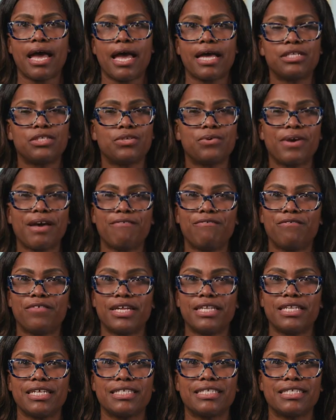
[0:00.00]
As you have
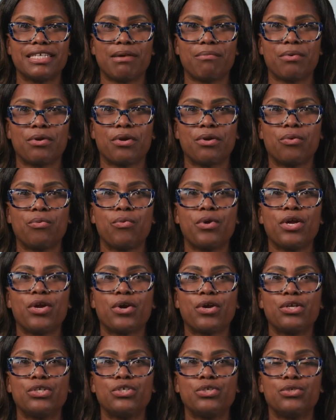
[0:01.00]
fun this summer, we
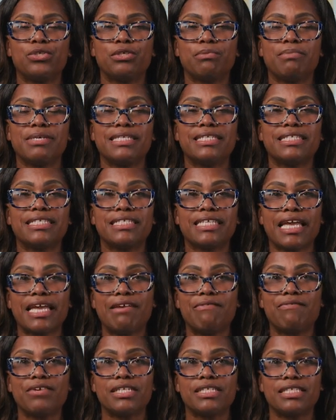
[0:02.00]
urge you to be
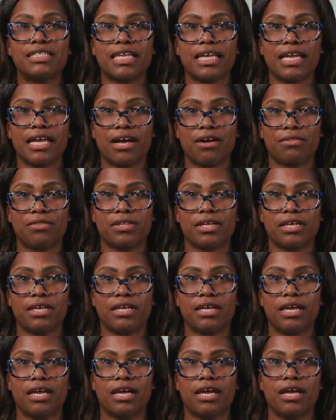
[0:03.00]
safe and stay healthy
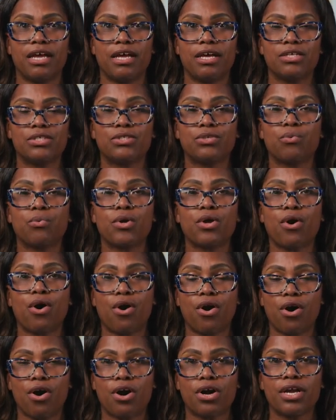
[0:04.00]
so we
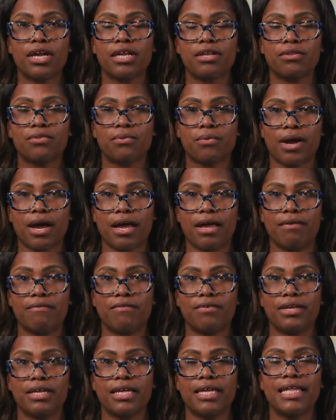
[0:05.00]
all can thrive.
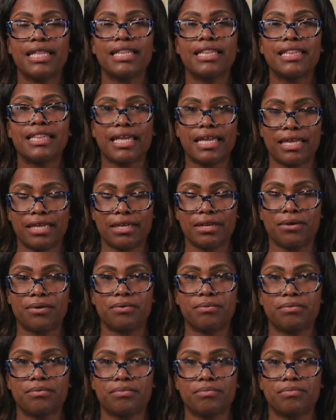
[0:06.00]
Thank you.